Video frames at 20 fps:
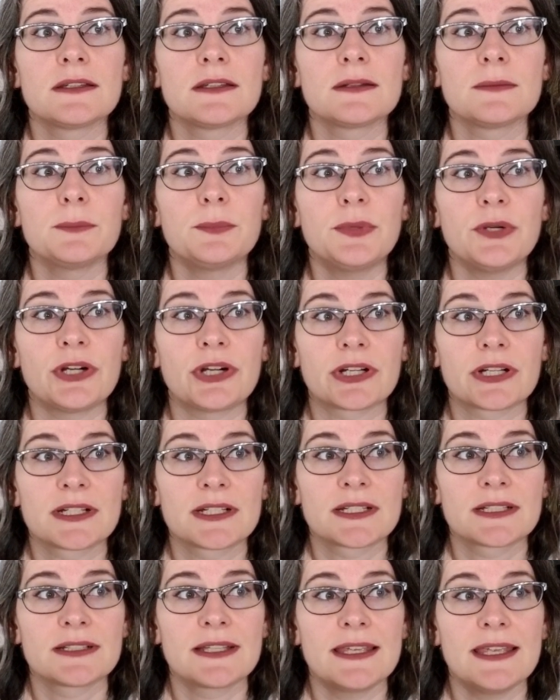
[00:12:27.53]
book
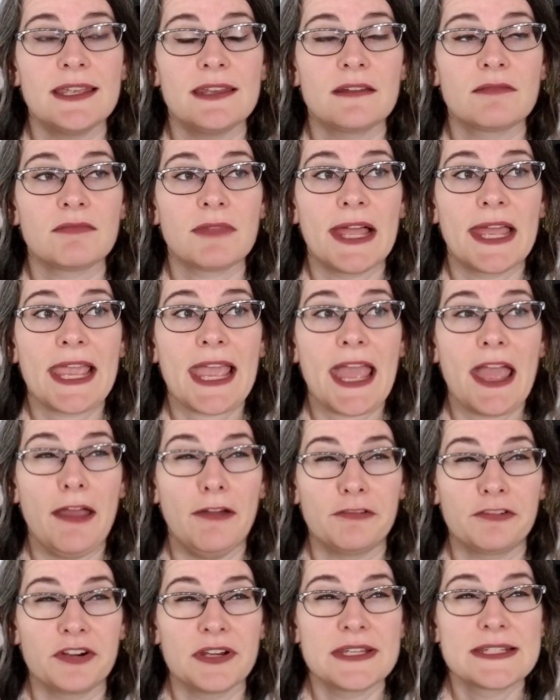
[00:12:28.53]
in like
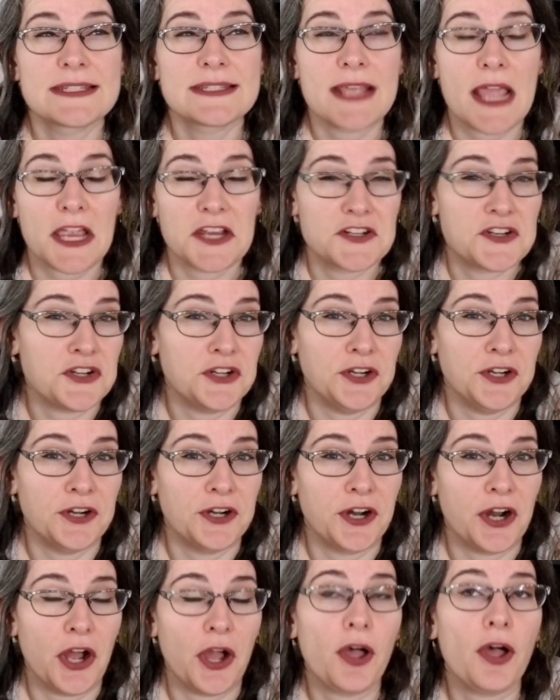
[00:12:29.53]
every
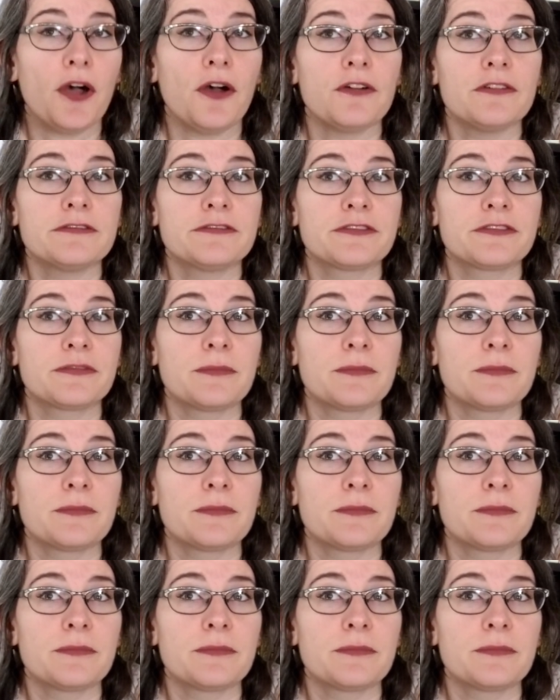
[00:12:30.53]
sector of